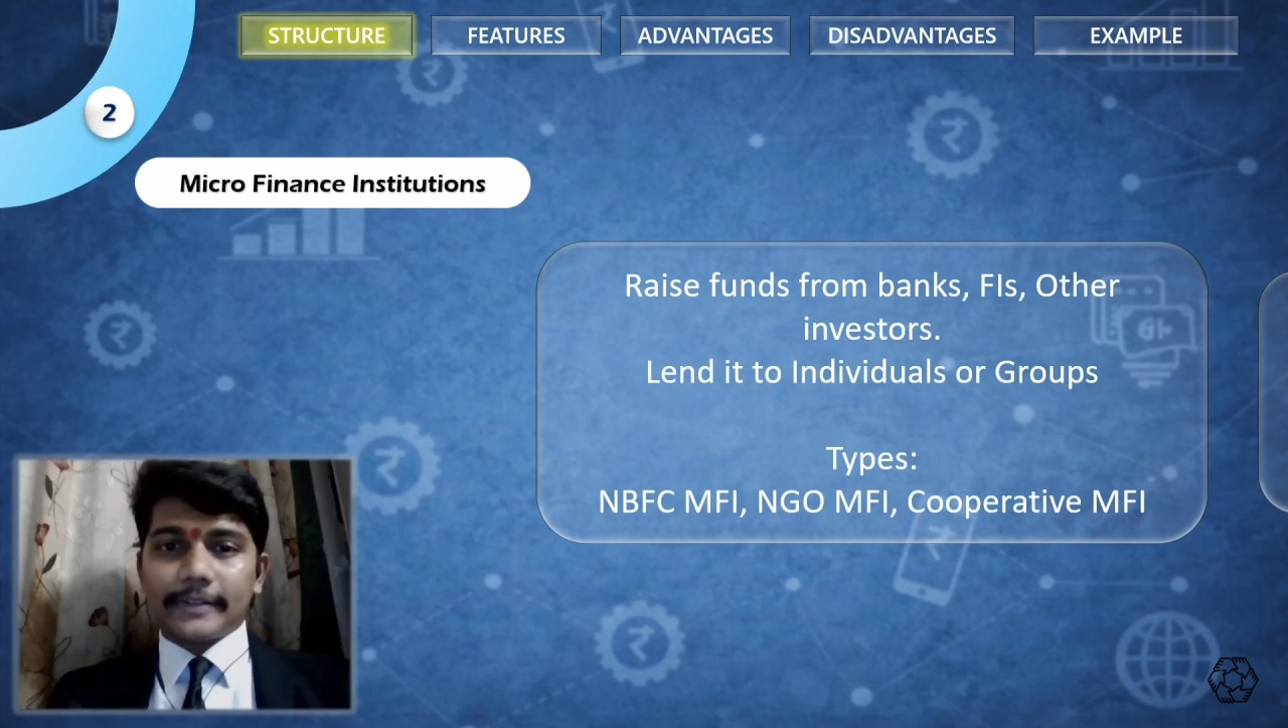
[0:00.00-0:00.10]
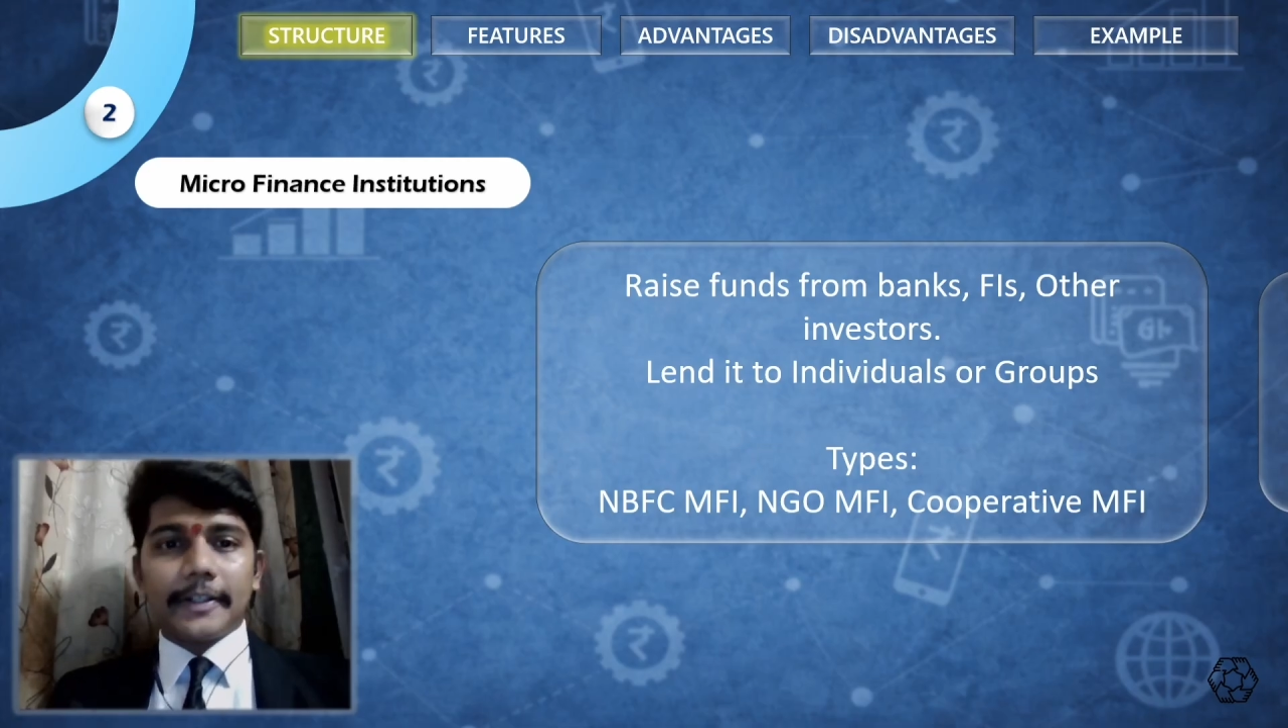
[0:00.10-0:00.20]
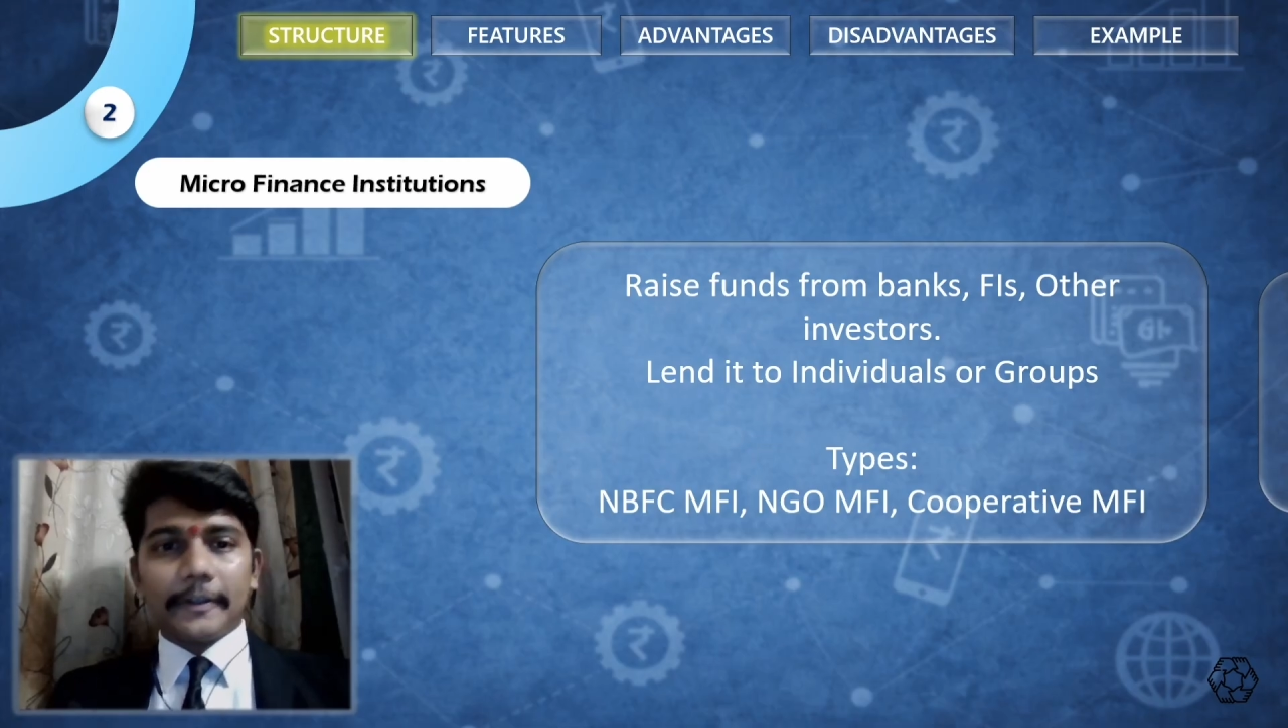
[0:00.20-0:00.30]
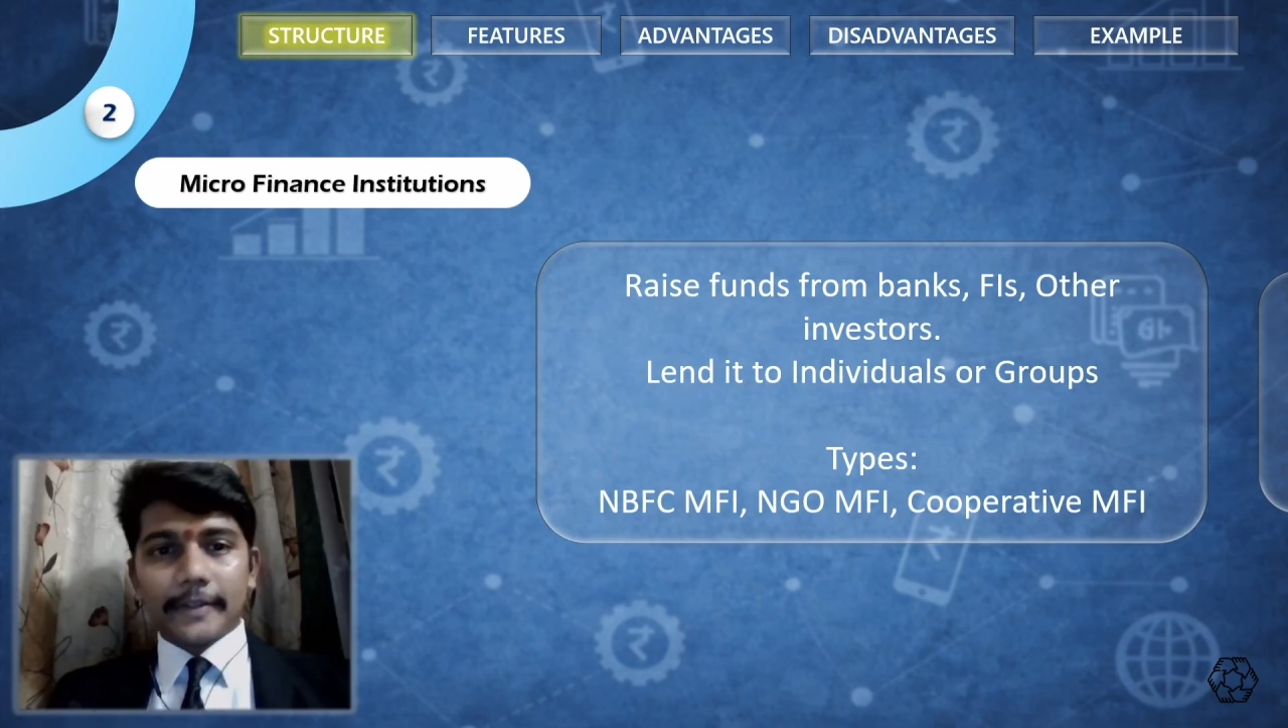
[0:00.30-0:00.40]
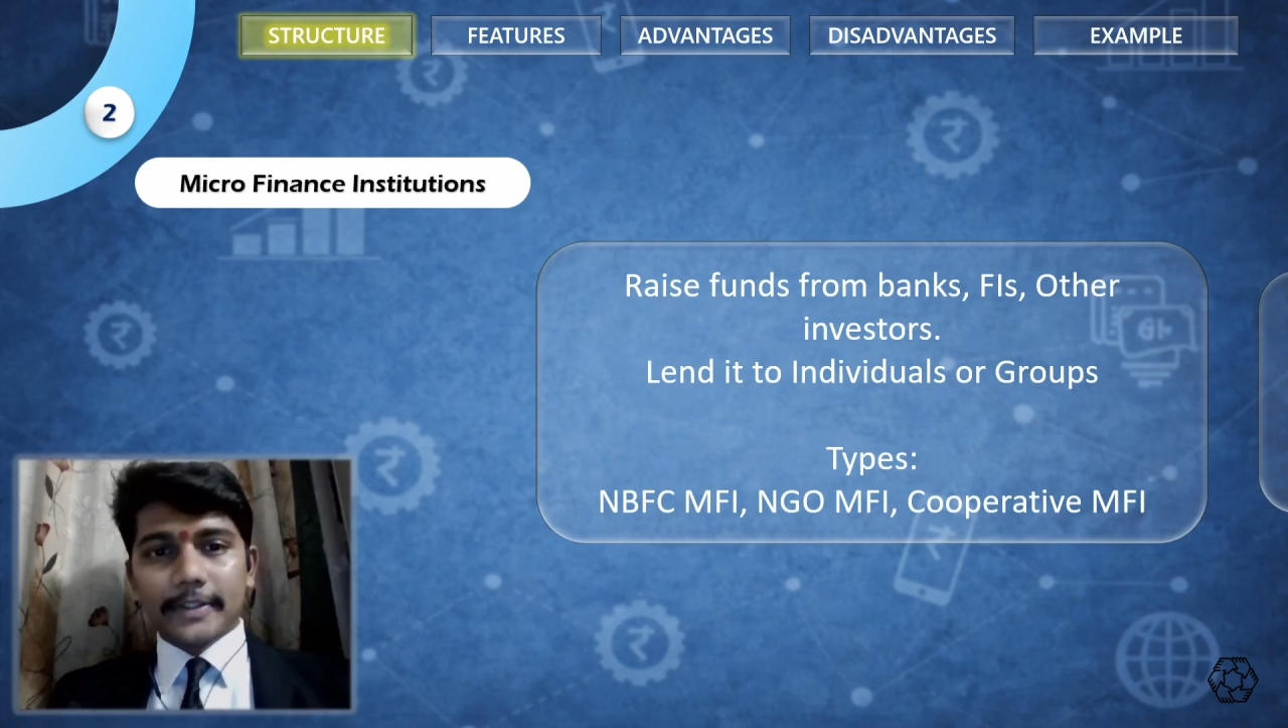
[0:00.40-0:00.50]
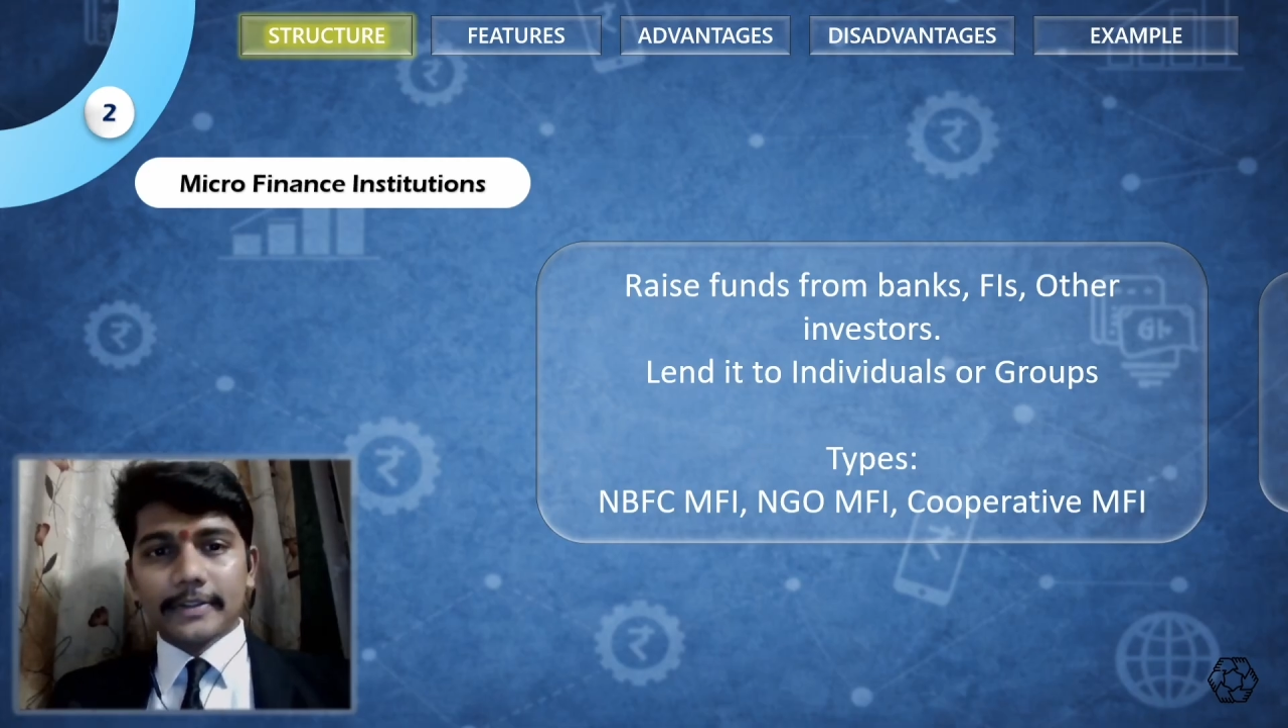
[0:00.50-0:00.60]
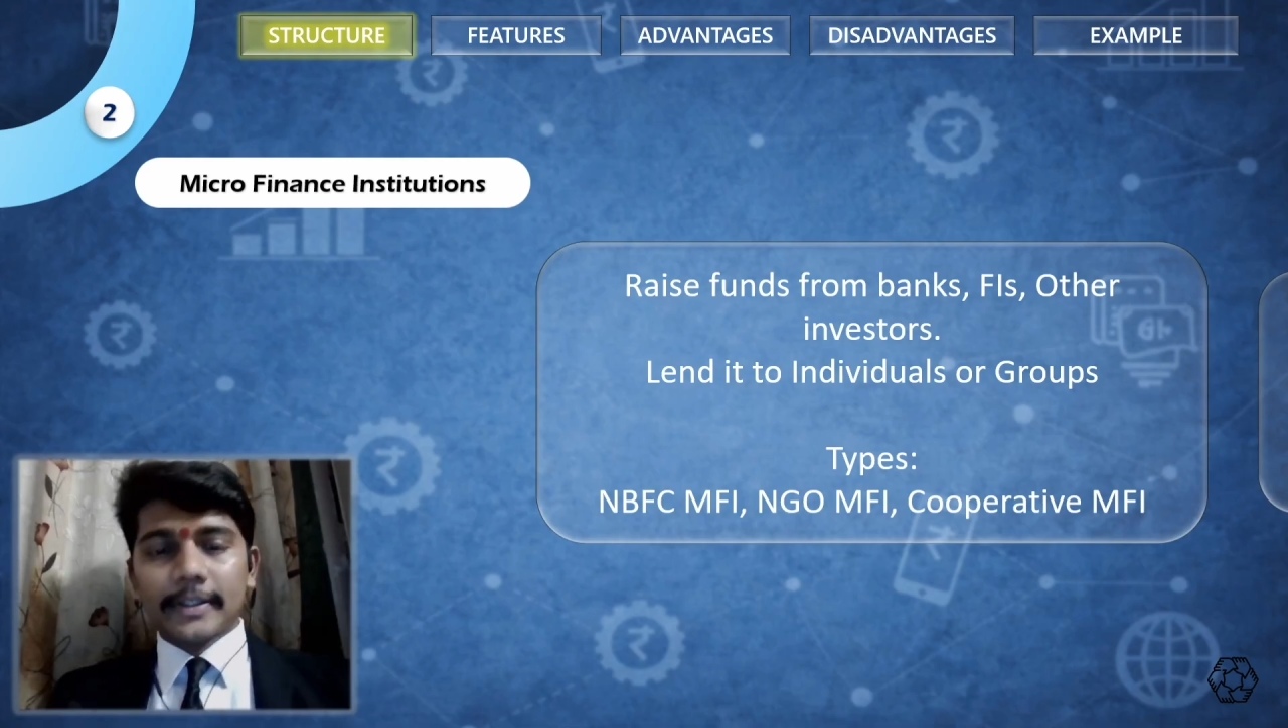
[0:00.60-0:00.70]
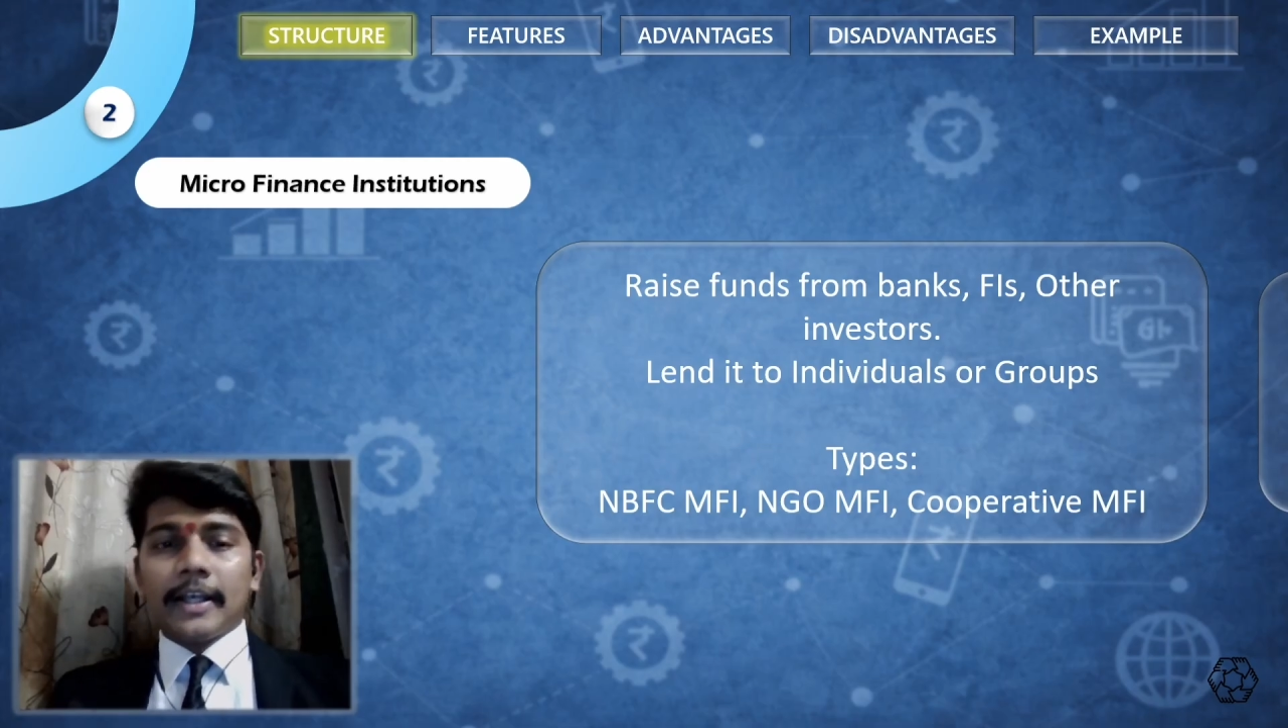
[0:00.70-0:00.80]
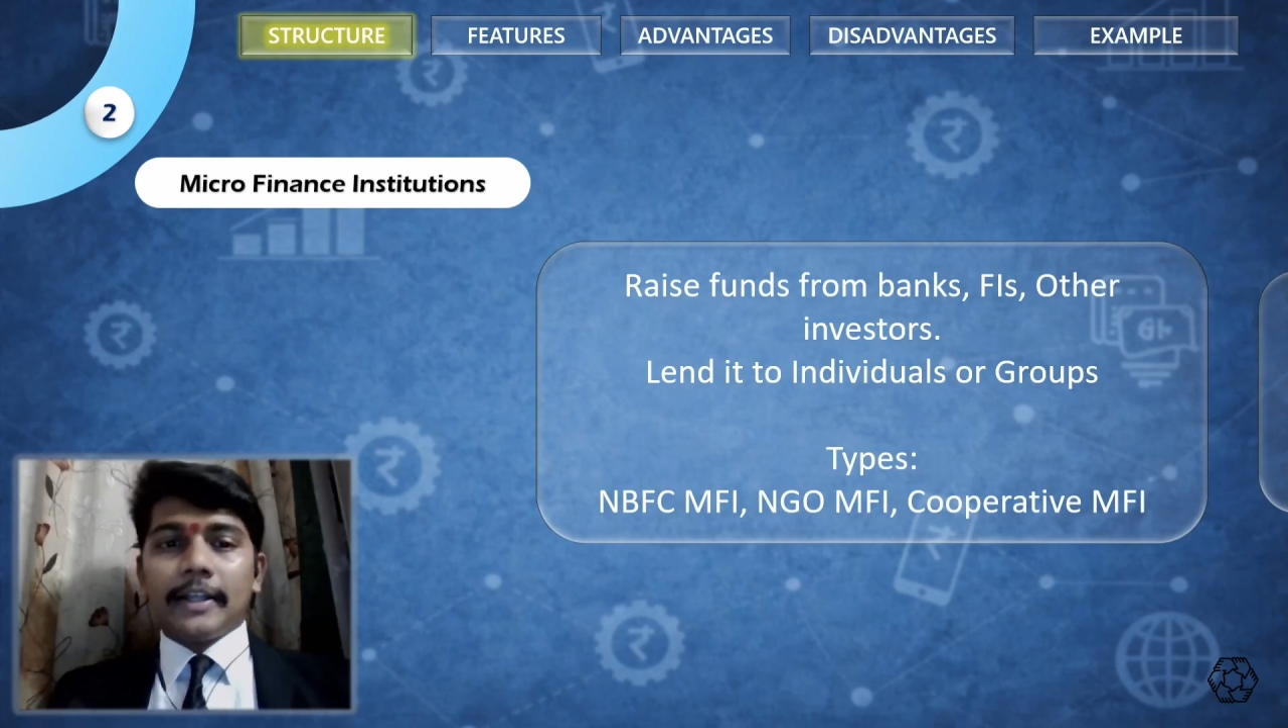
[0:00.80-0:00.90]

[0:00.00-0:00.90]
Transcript: and investors.